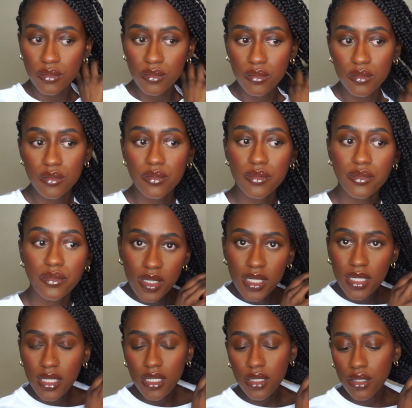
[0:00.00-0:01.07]
You can
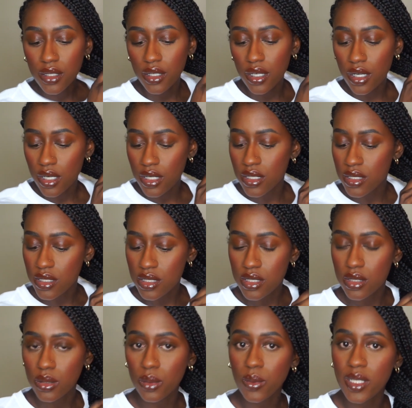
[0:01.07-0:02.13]
either
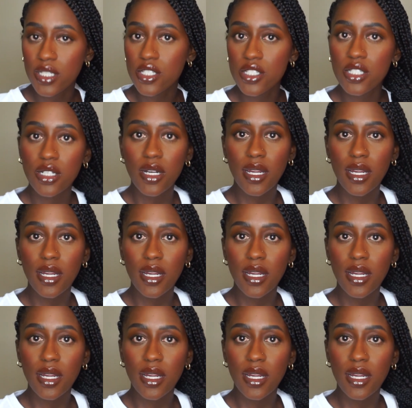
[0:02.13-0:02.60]
twist your